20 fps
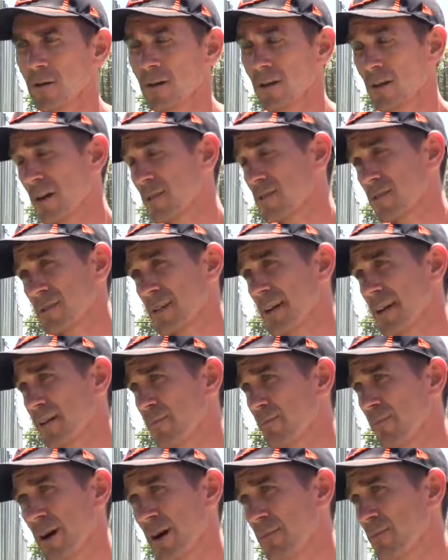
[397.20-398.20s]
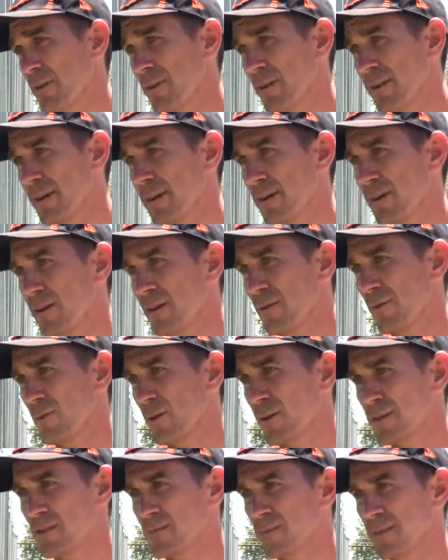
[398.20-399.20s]
you know, I'll say it publicly.
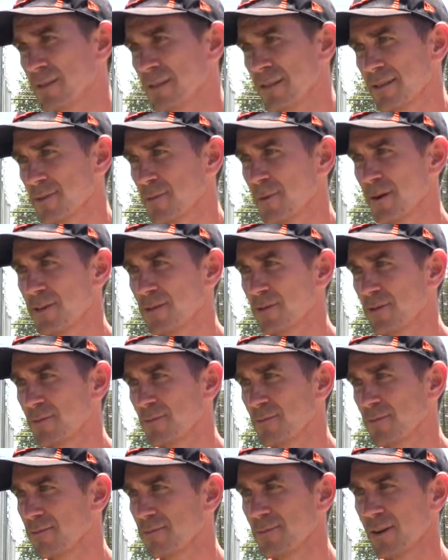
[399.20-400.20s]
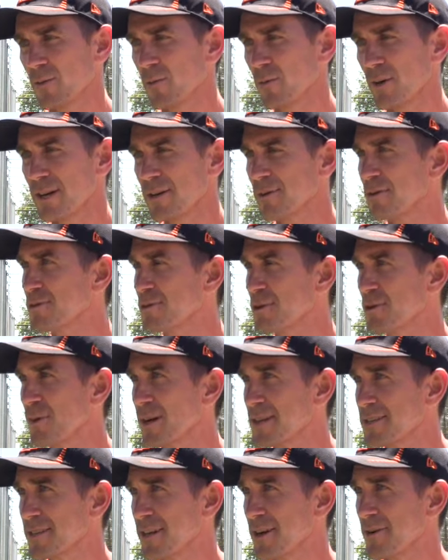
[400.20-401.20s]
I spoke to him a week or 2
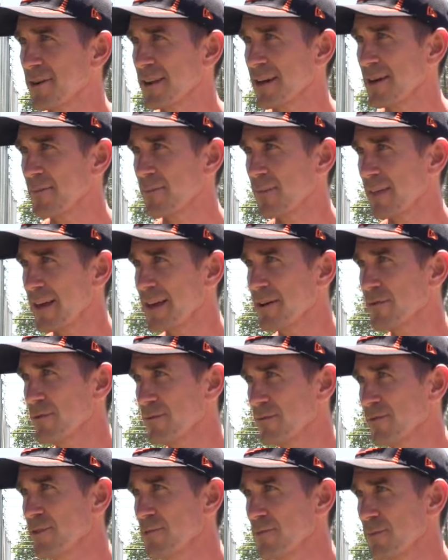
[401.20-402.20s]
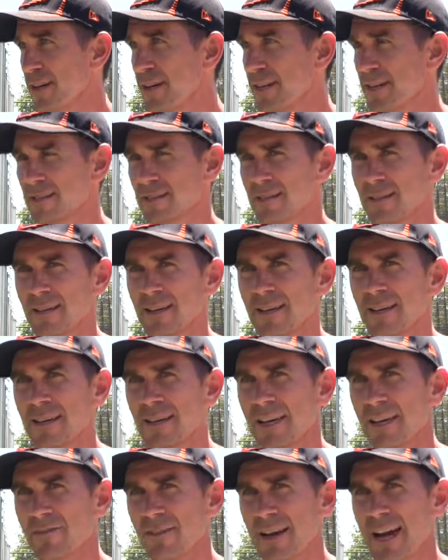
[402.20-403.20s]
weeks ago in our player review meetings.
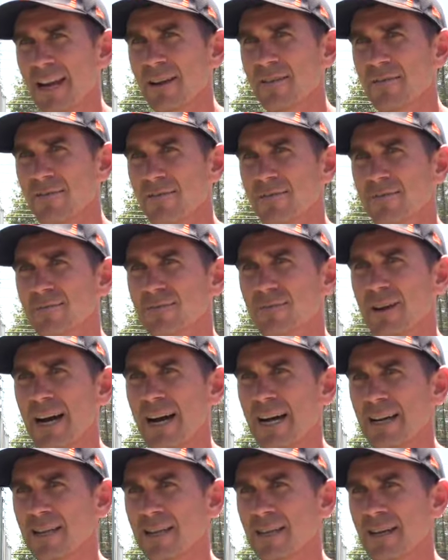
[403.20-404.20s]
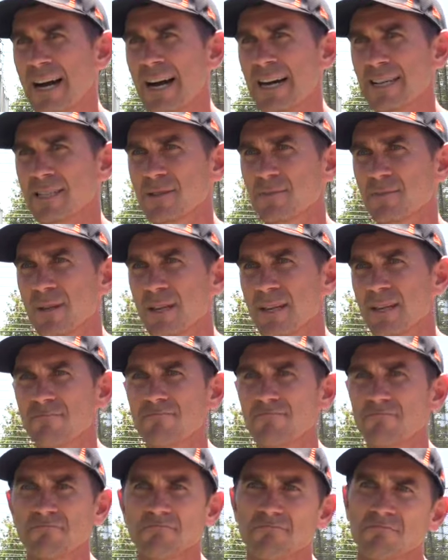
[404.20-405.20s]
If you had have asked me
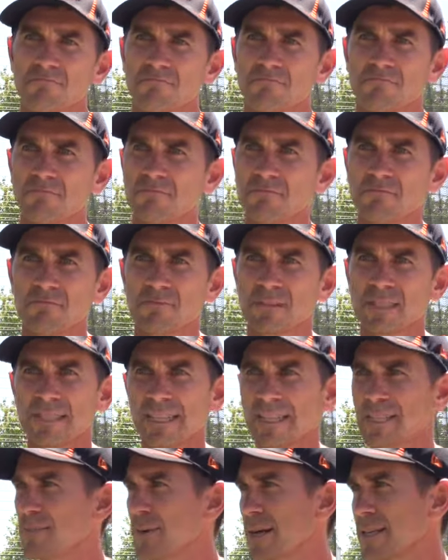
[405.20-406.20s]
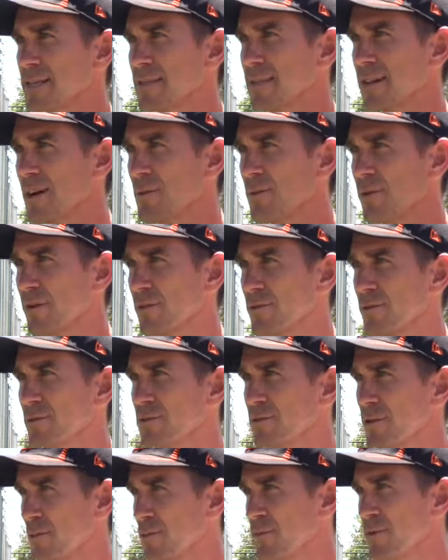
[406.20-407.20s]
6 months ago where I
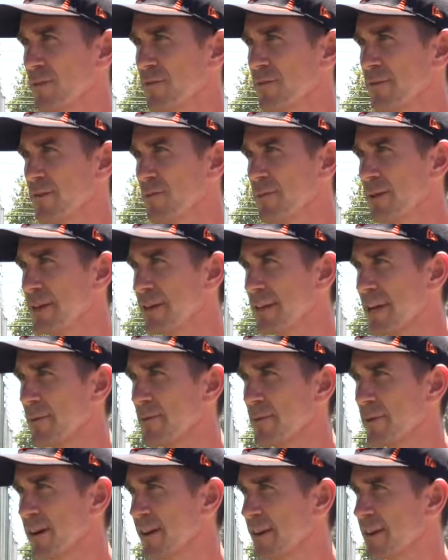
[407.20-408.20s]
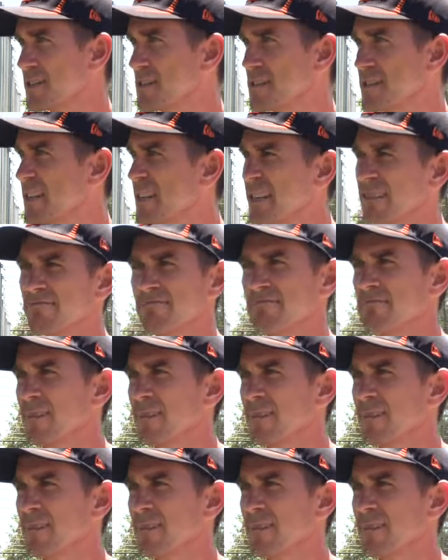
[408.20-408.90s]
thought Tom Triffett would be in WA next year,